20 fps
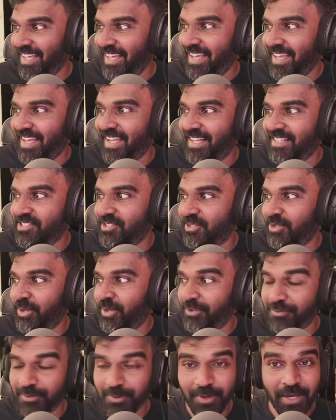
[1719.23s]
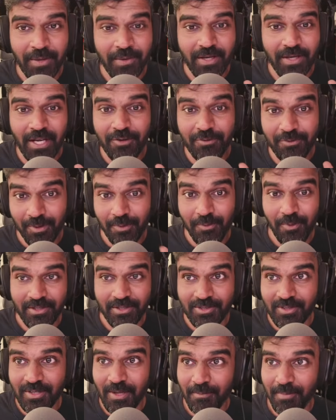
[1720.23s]
And so if we were
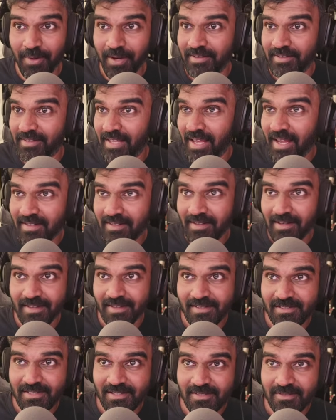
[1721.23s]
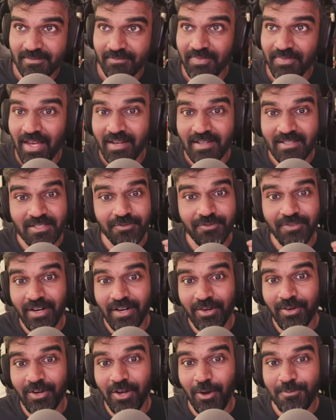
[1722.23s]
to compare that lens, that is a very
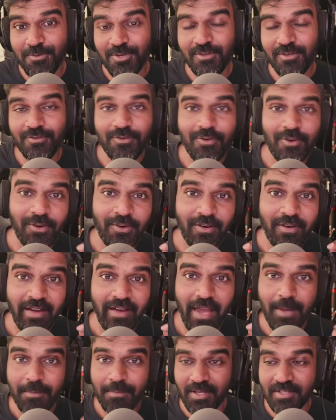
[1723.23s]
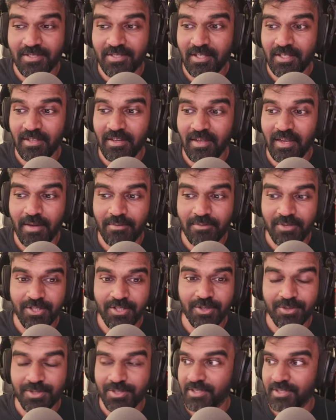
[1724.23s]
good option for APS-C camera
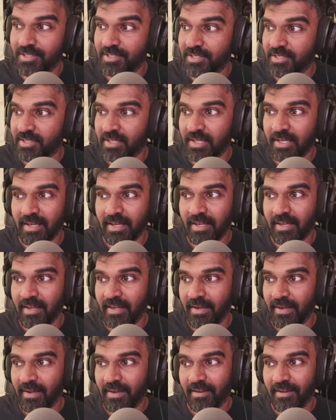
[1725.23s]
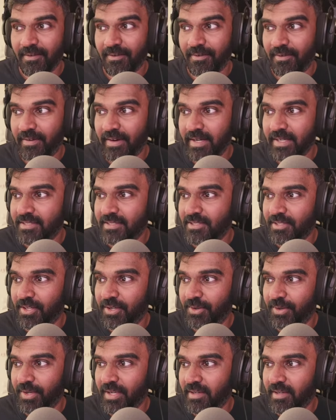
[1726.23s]
users. Right,
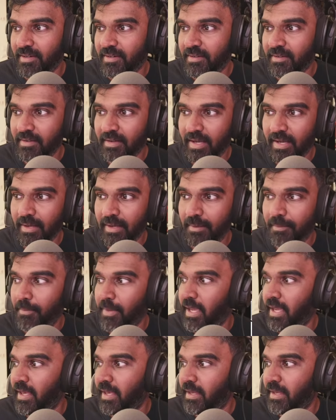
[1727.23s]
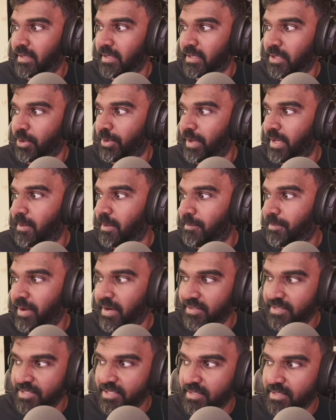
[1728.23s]
so here I made a quick
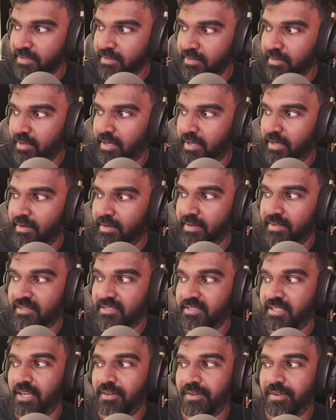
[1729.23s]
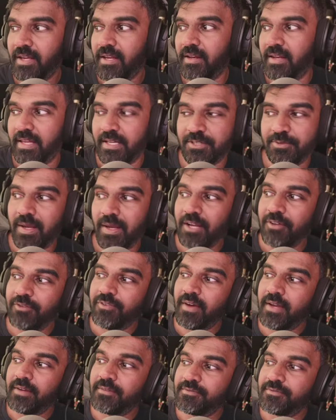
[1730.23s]
comparison. Here it is giving like
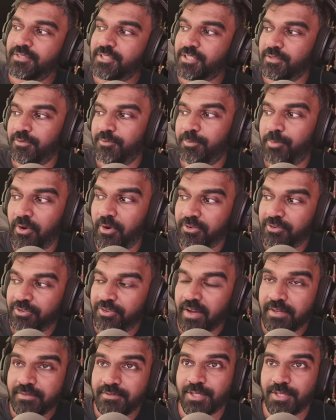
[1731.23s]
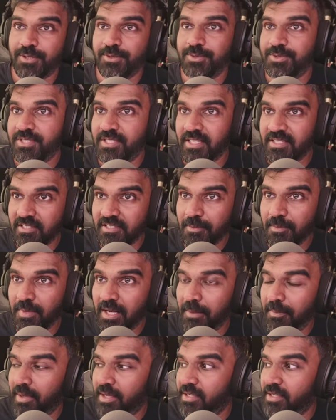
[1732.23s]
25.5 to
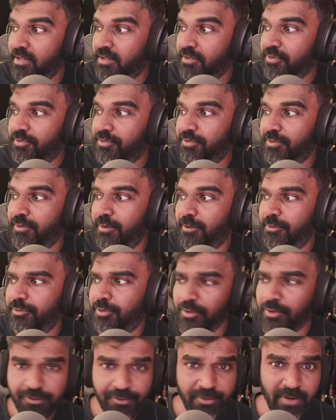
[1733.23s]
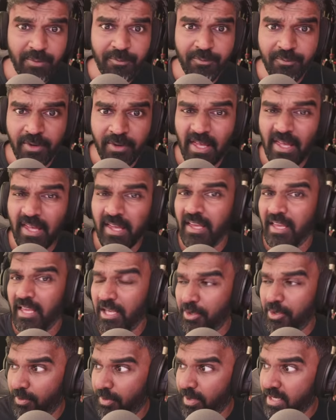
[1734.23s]
60mm full frame
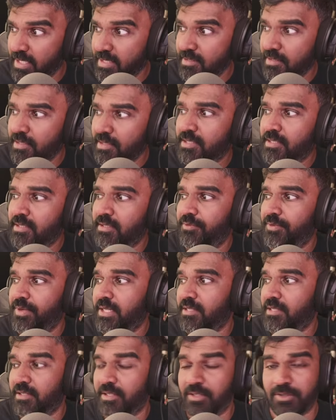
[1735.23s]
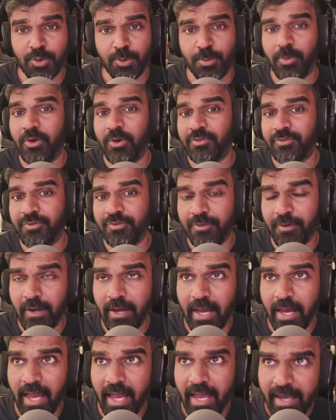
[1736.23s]
equivalent with
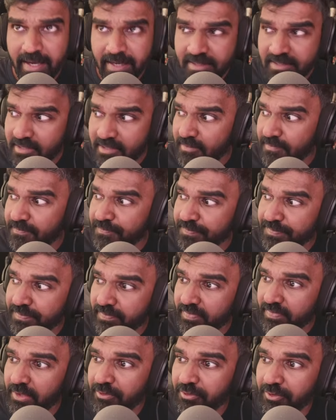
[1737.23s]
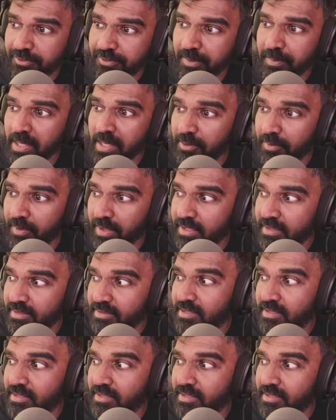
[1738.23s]
2.8 full frame equivalent,